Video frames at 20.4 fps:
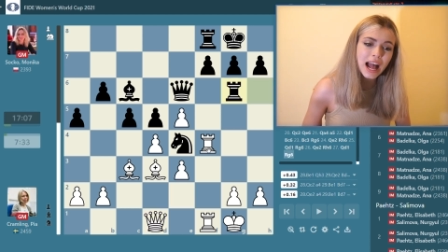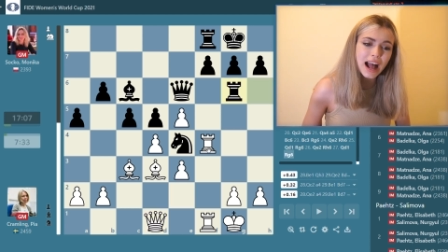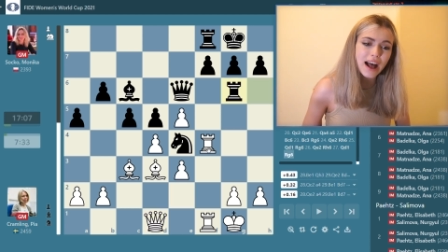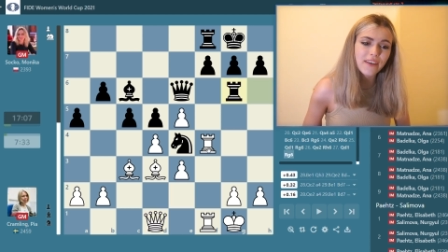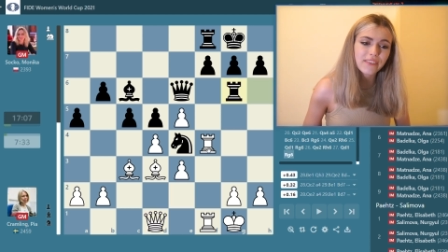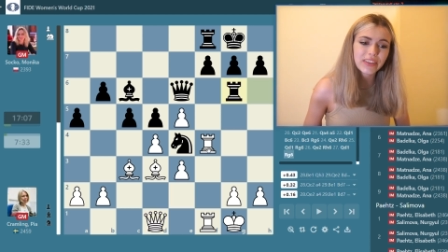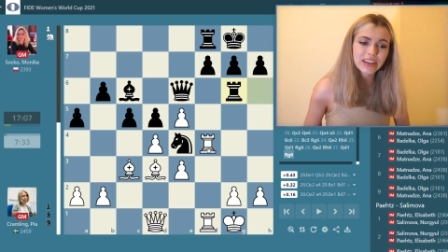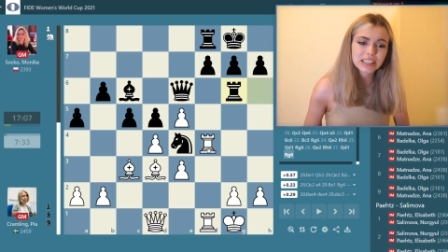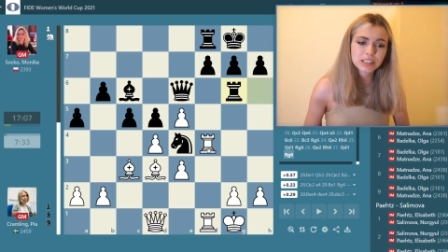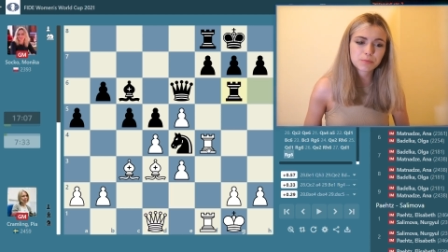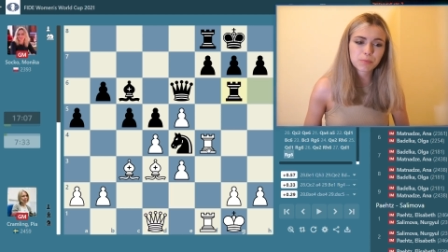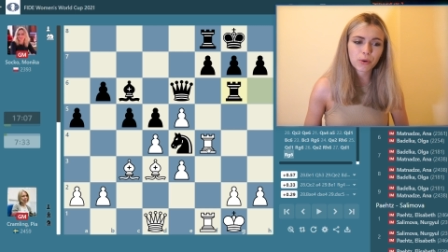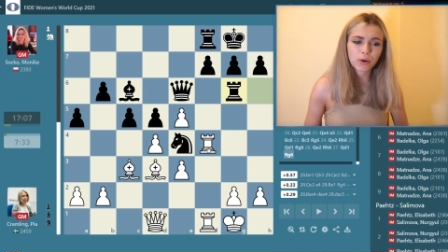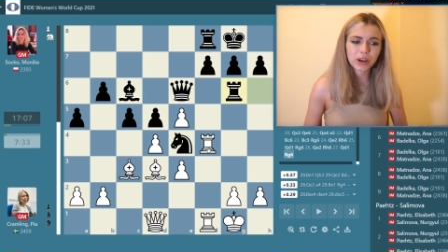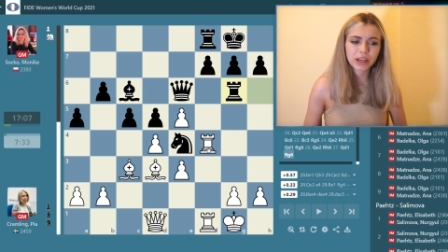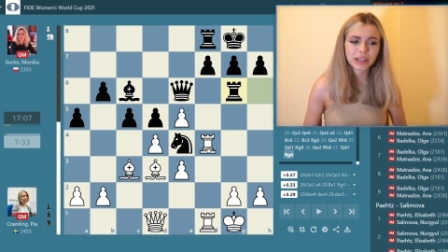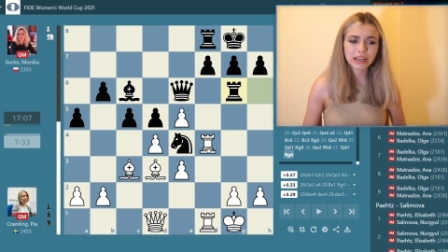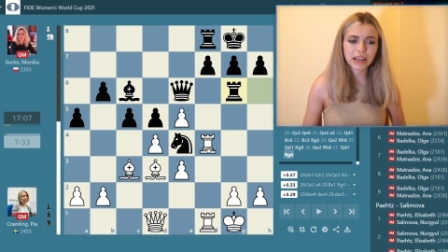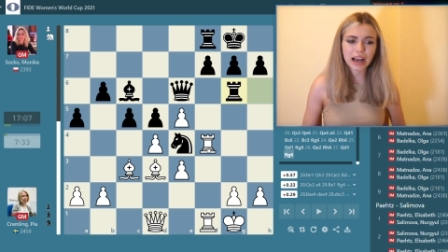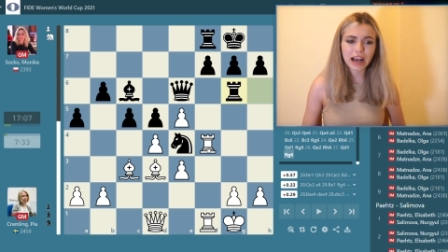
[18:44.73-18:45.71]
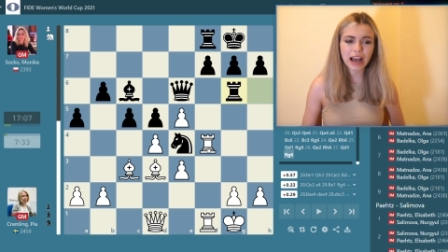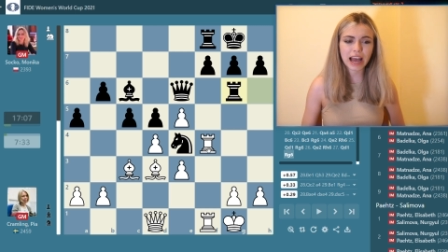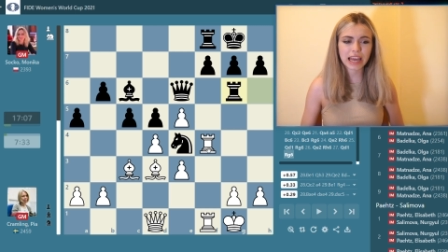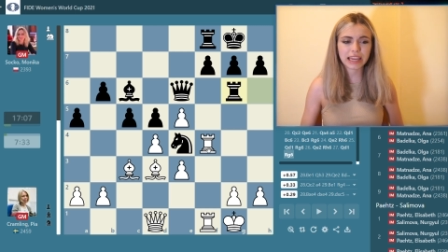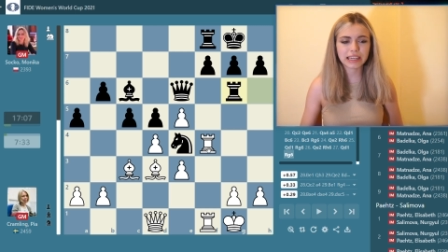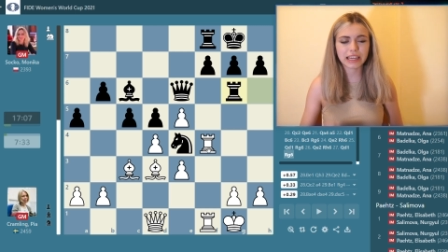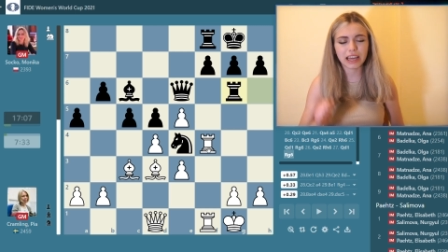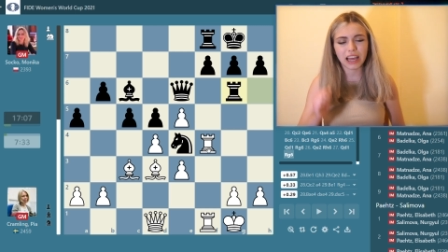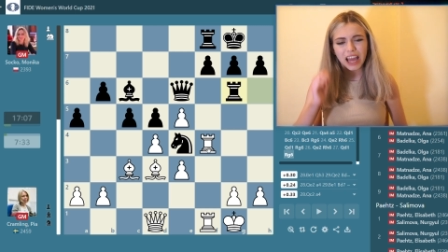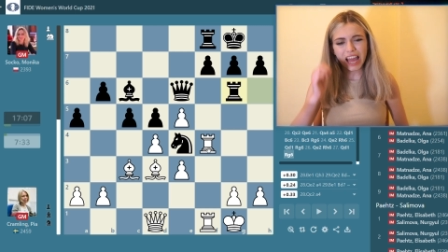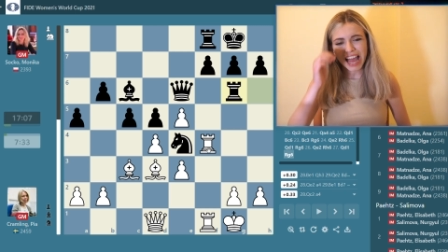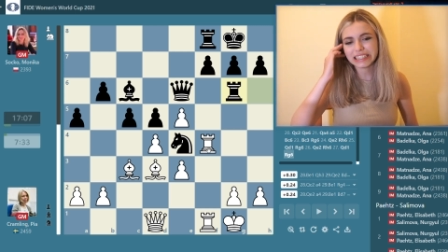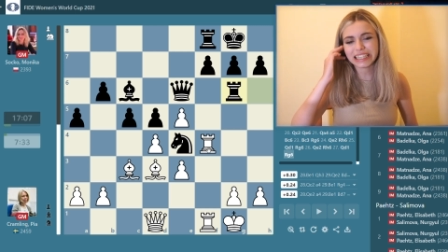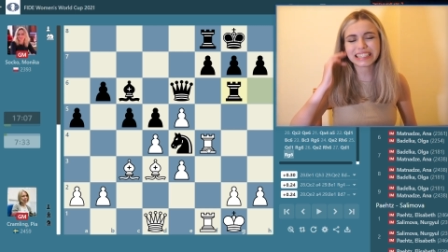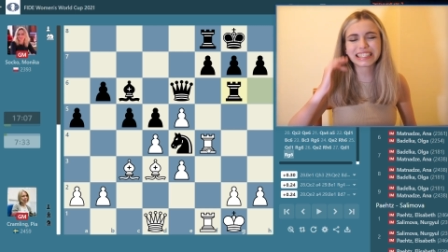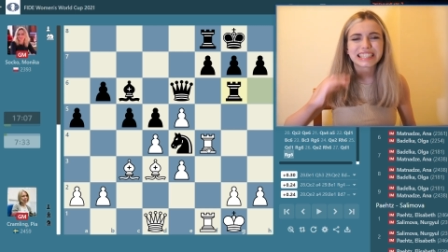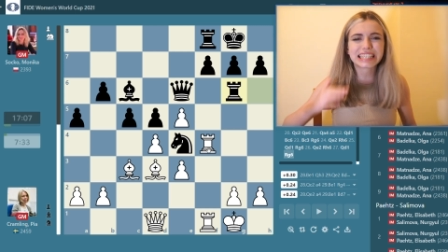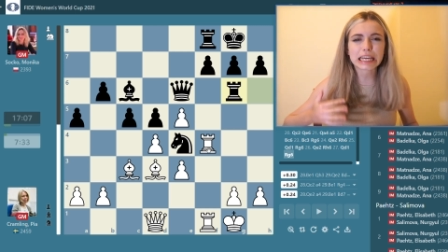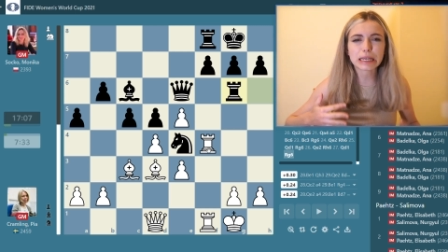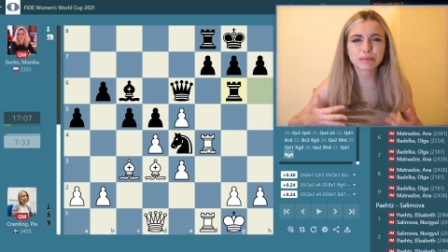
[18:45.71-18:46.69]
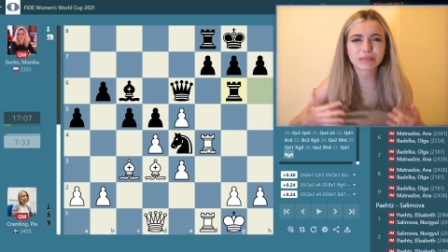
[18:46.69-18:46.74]
at this point. And it
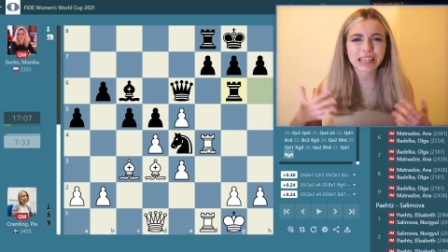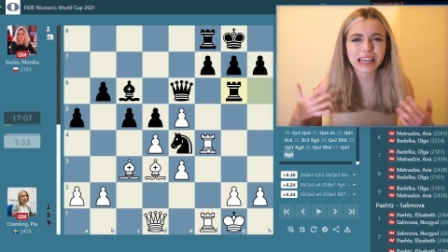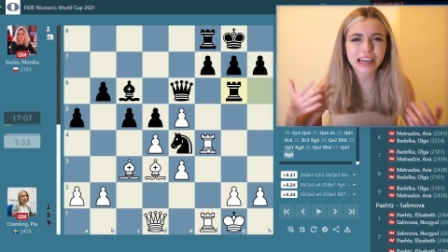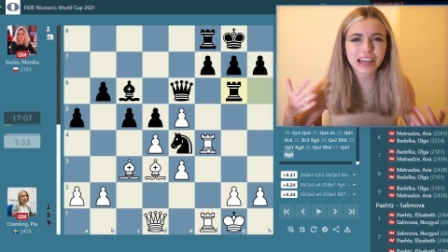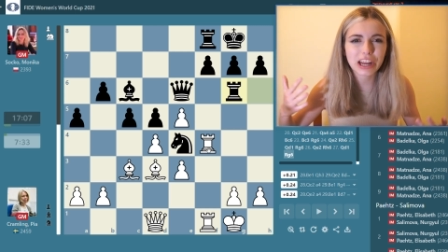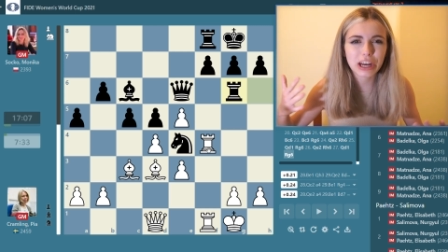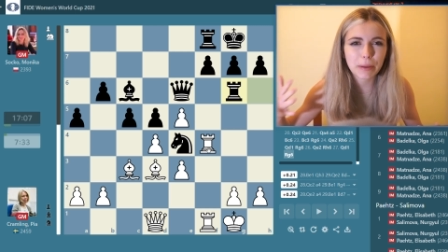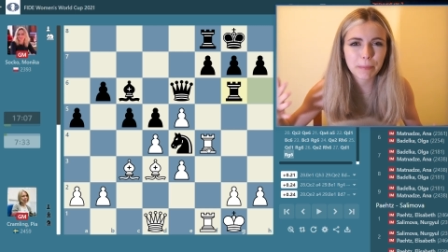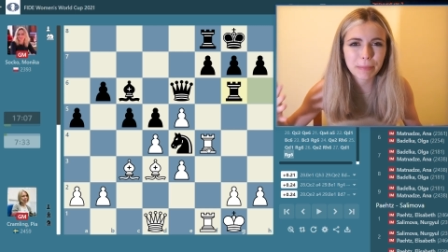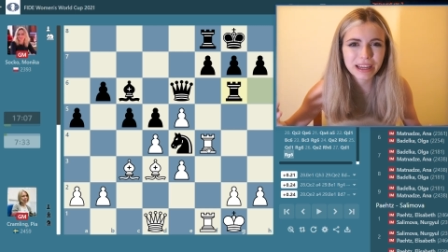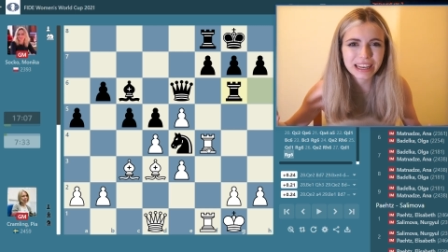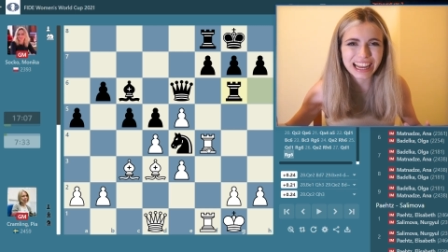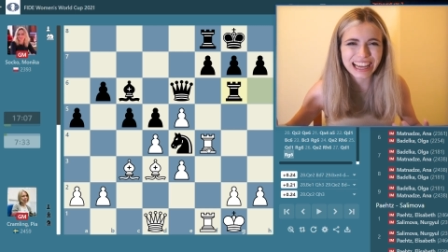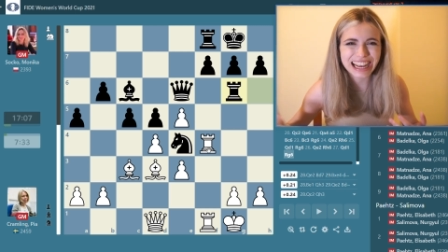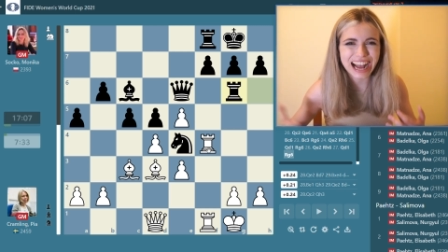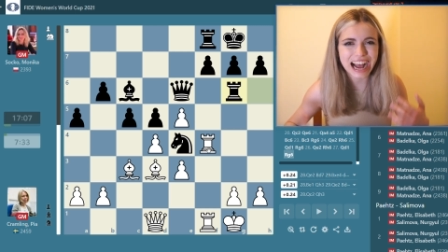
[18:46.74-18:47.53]
seems a little bit